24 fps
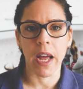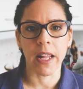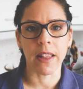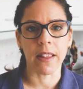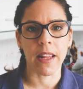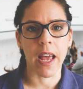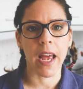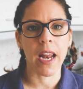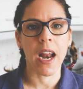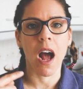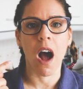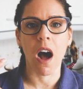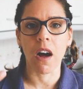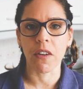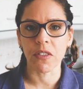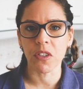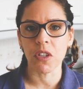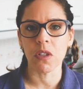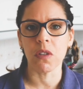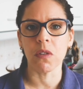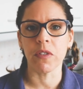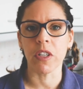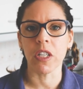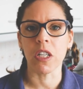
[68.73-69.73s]
and then
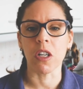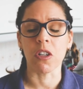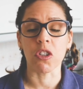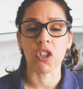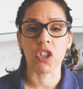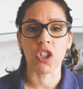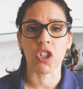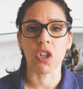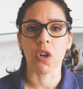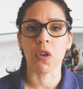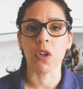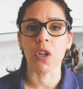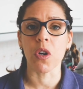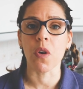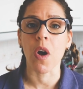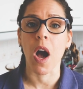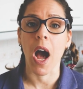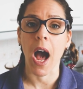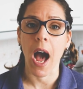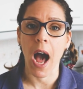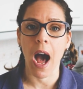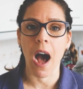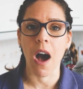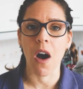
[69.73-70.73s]
after the video I'll show you
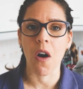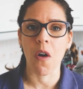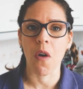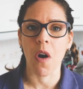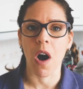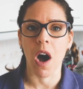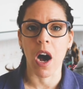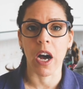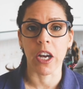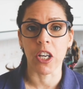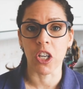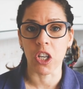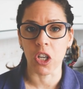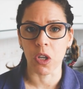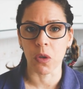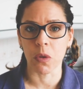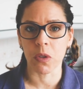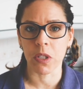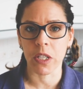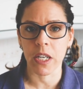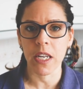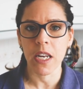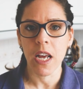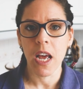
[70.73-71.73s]
how I
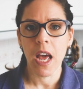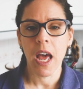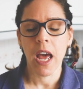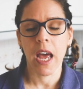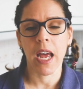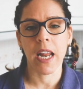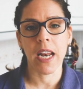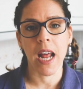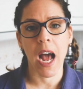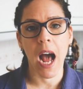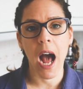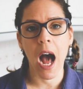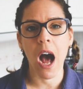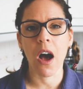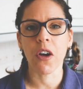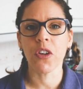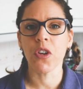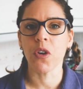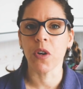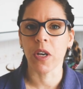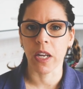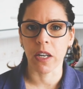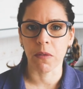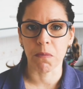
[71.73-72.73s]
use it and how
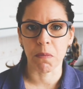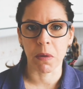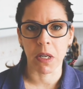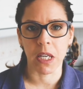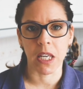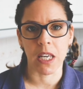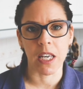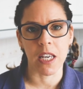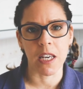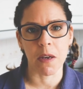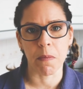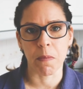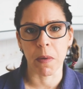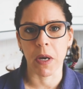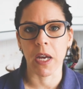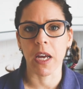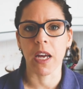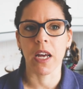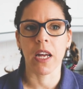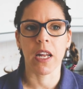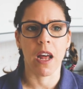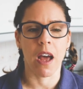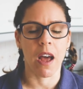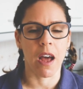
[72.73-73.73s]
you can keep
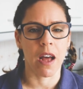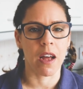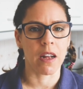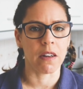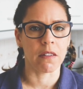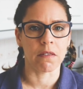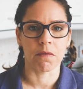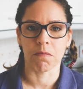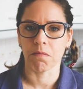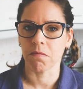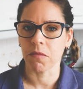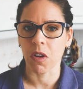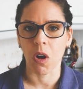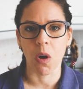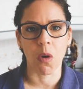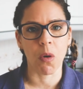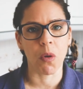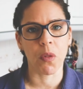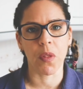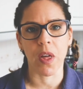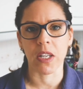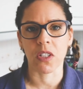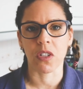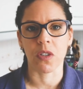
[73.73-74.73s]
it and
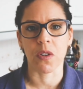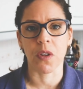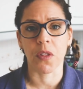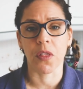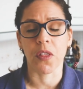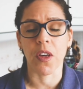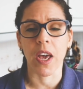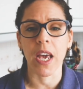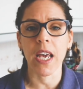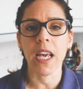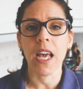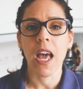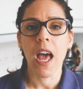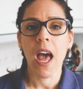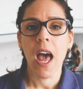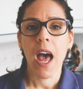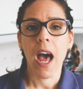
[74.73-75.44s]
all that sort of thing.